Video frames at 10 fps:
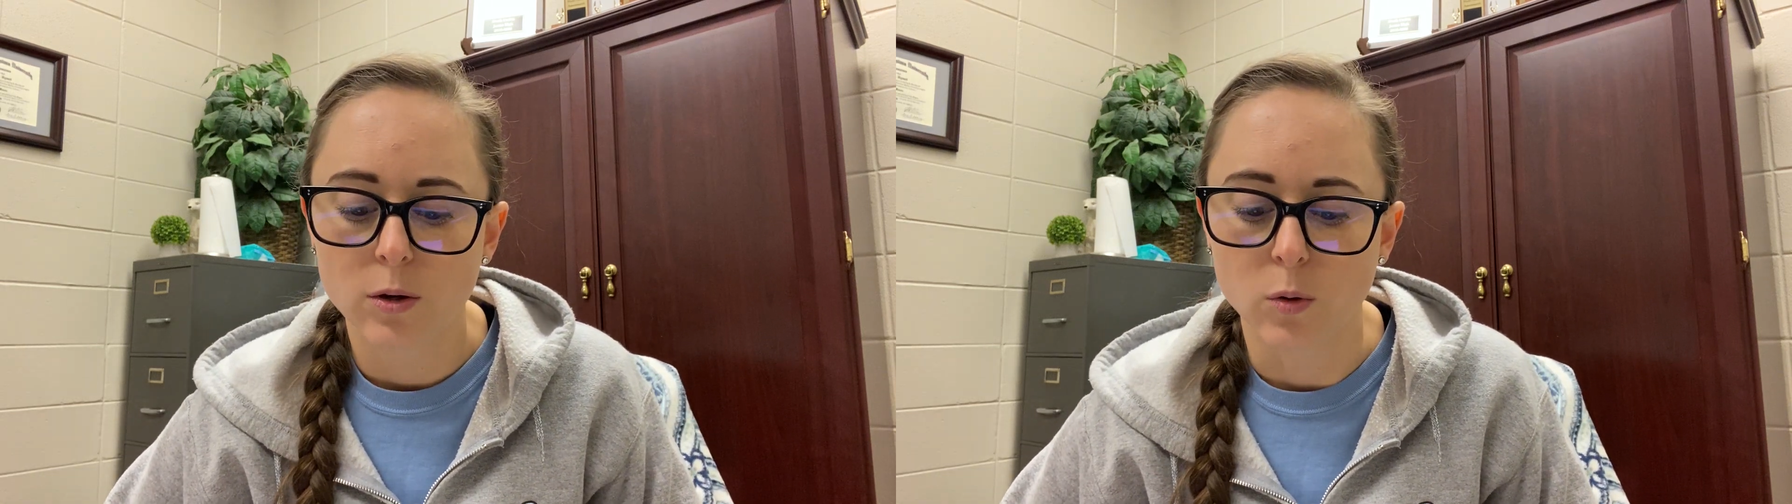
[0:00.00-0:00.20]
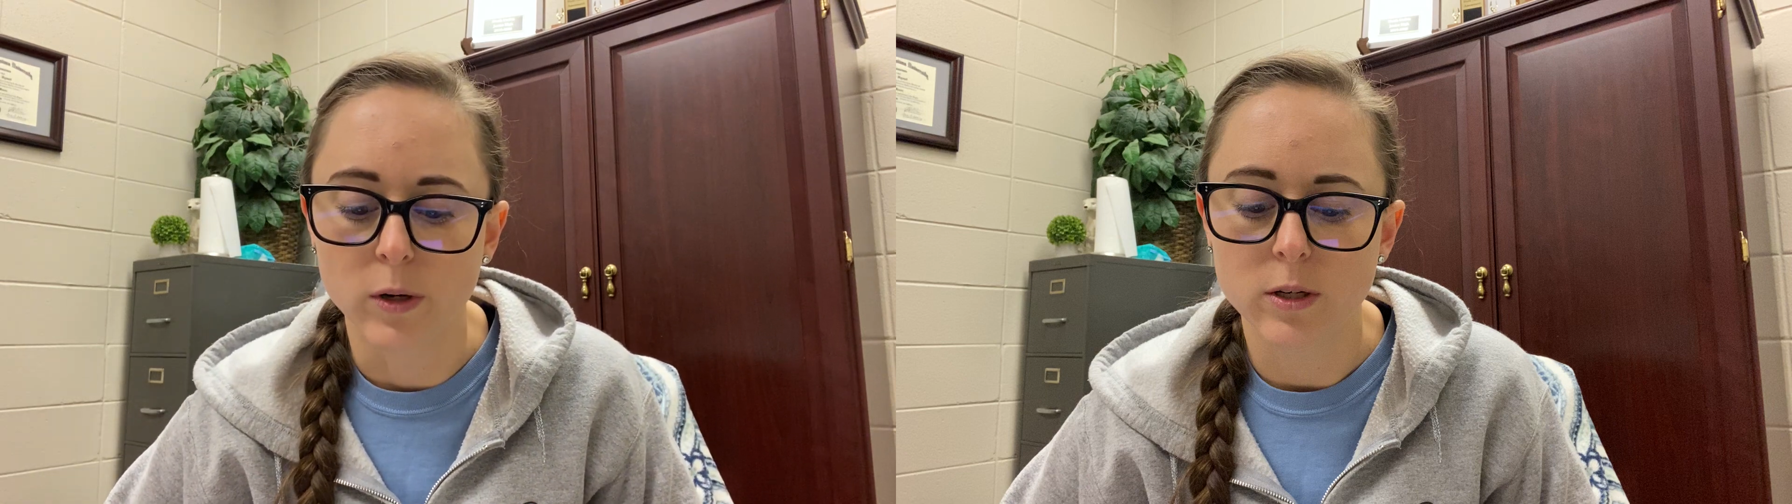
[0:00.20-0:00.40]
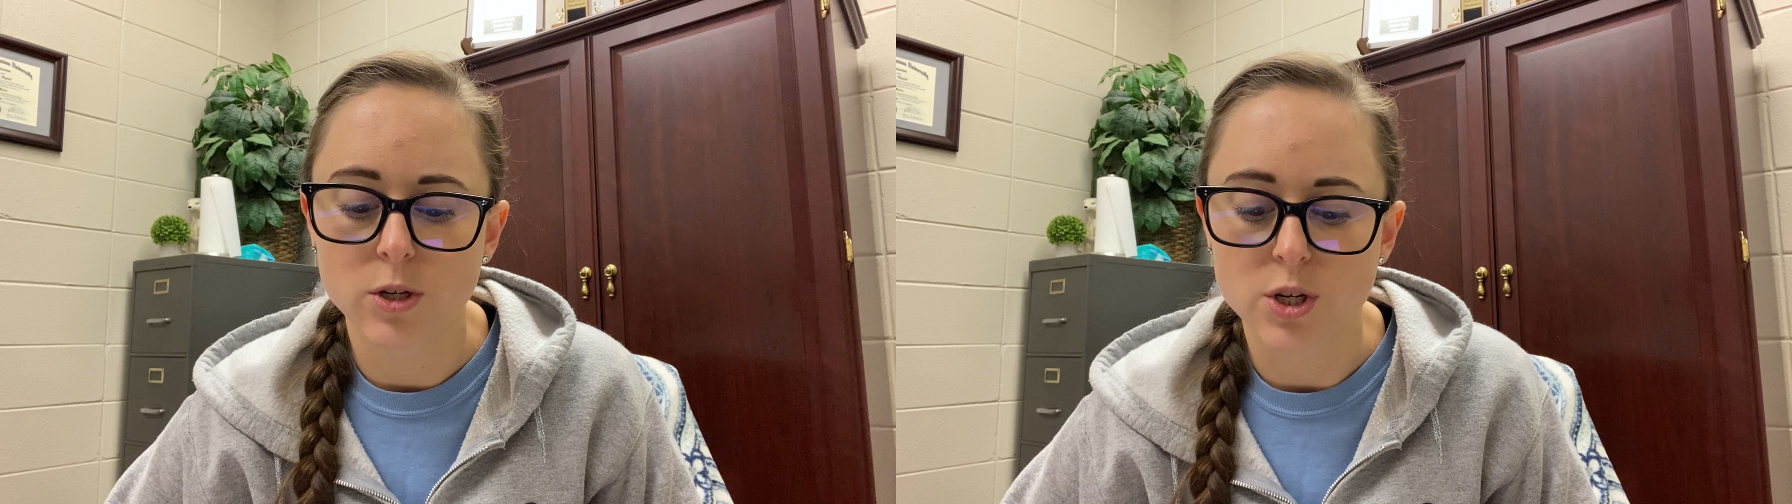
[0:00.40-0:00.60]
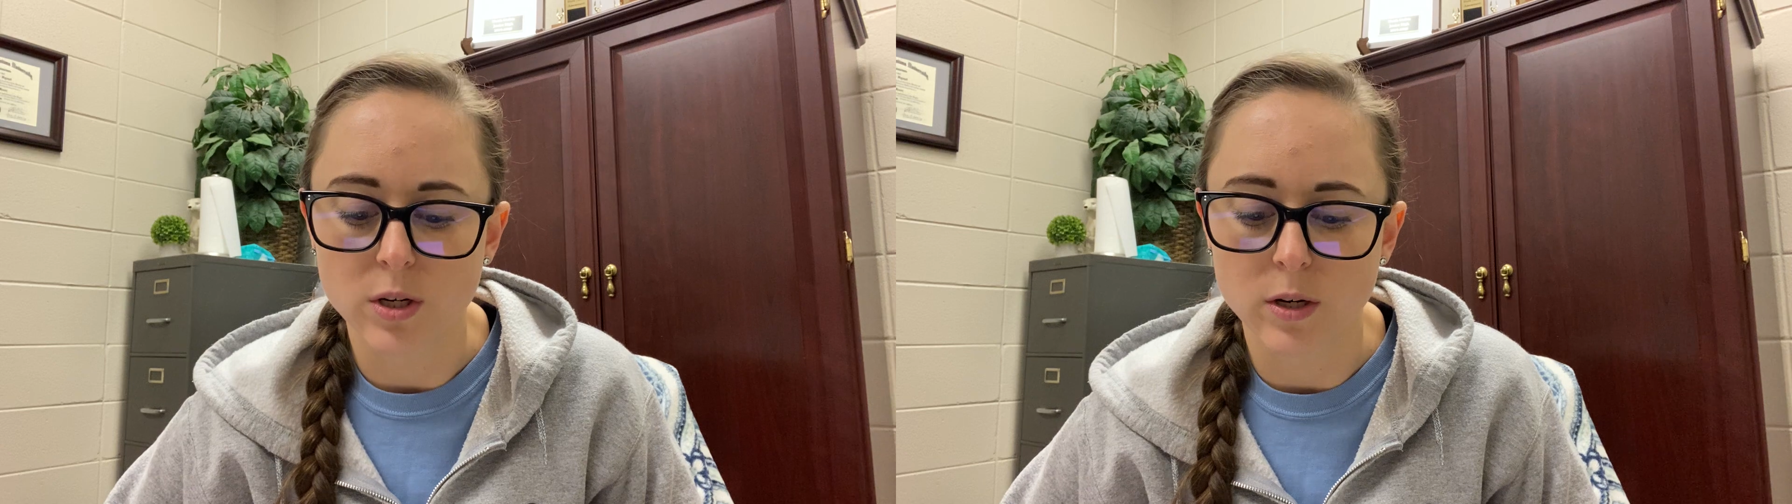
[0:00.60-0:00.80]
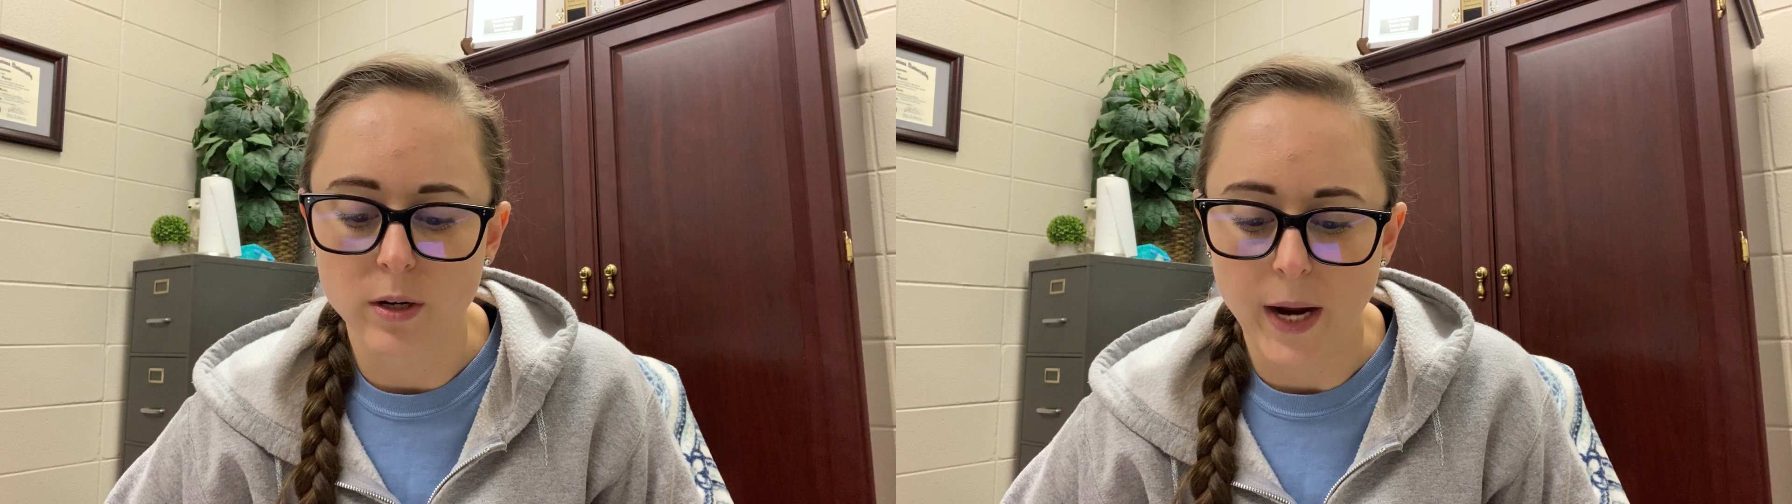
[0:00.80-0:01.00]

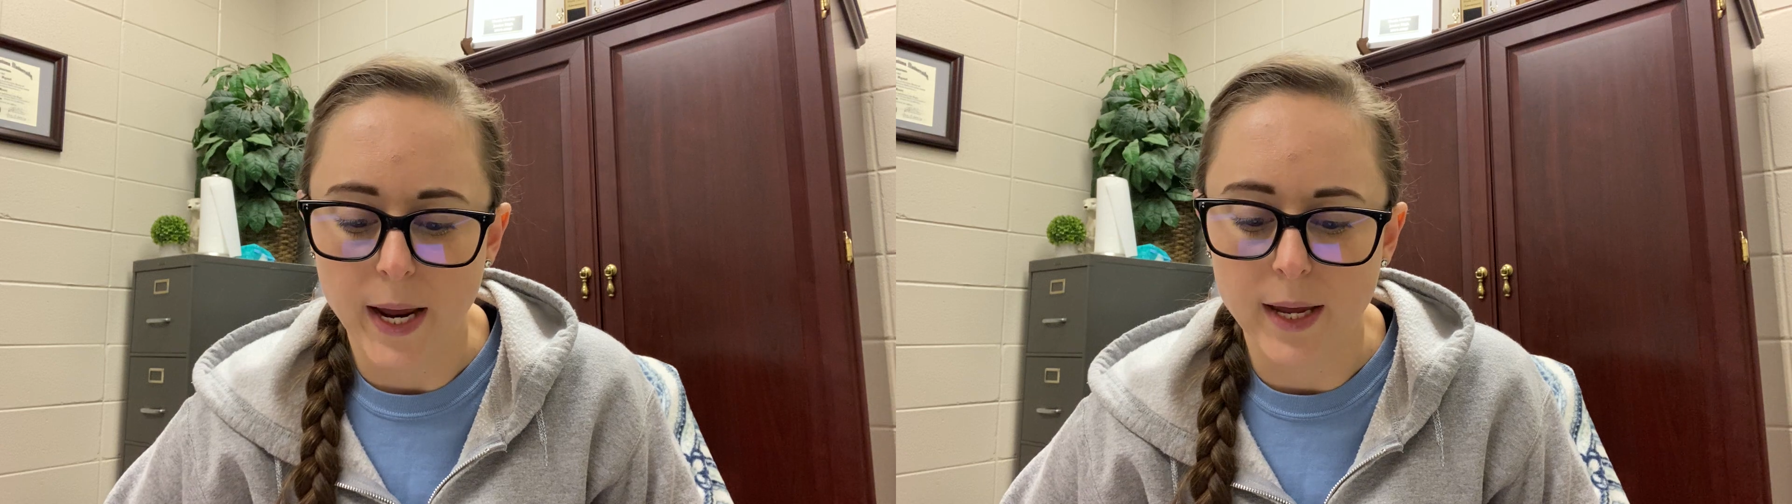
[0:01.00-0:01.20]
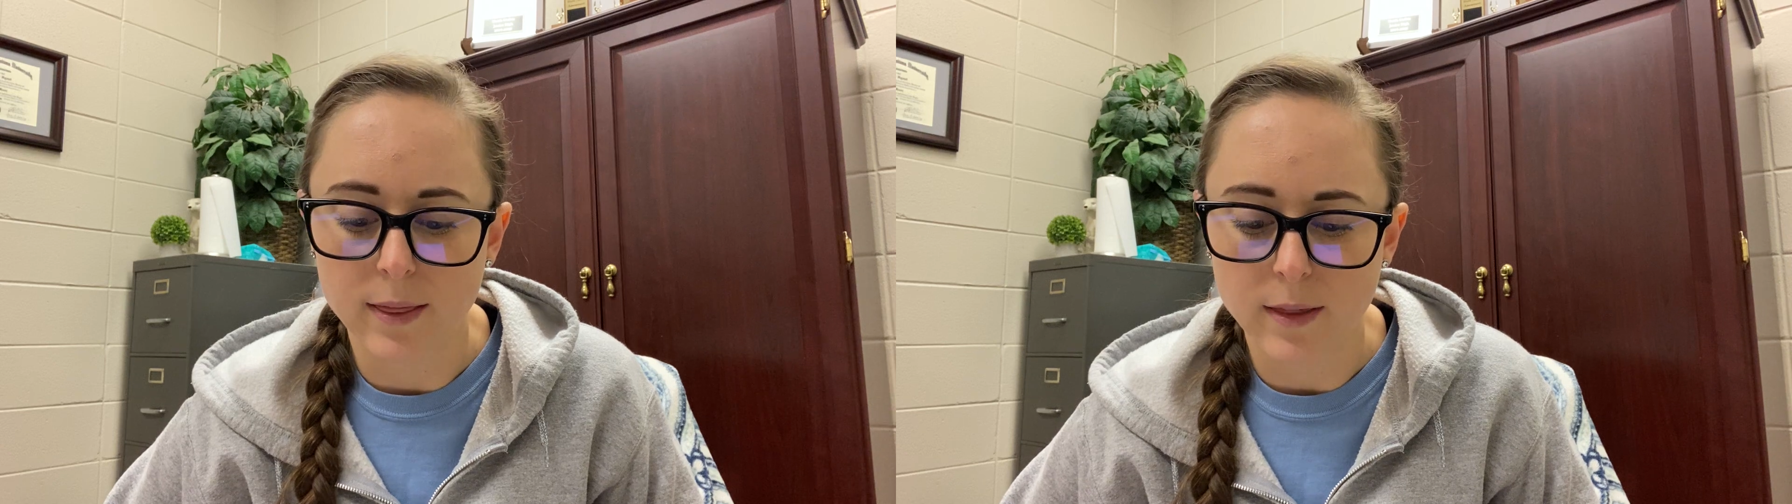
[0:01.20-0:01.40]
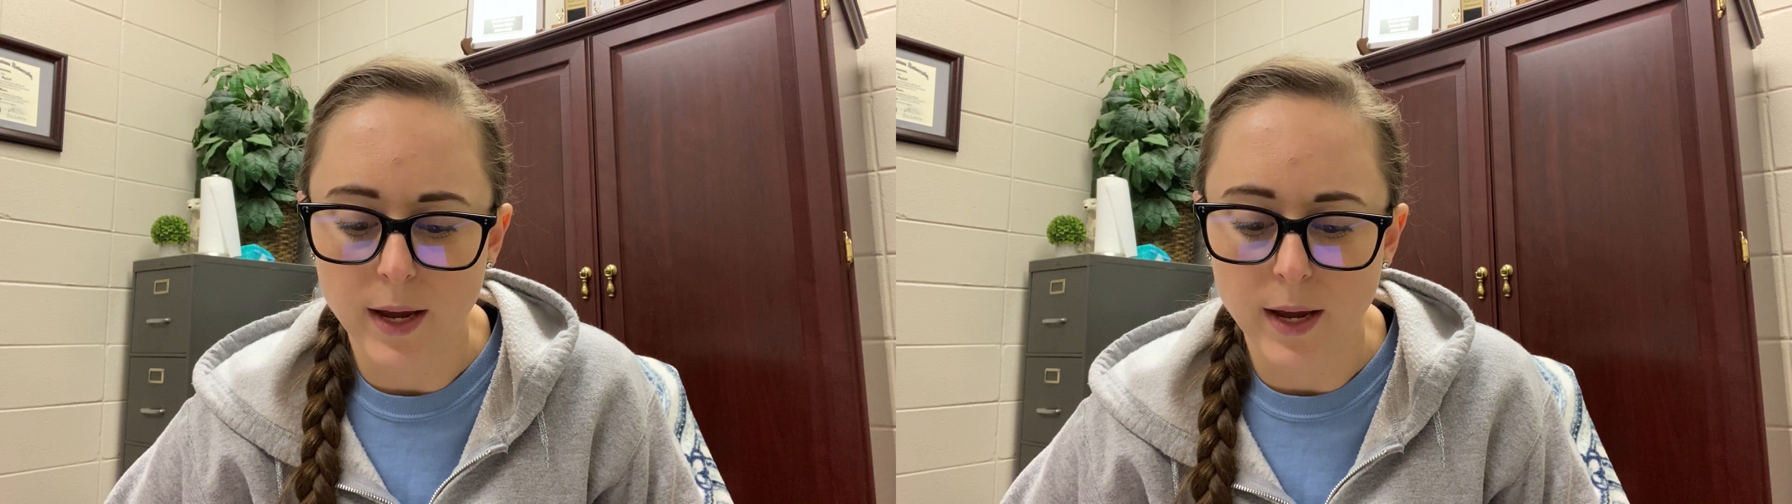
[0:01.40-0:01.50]
Quarter, eighth,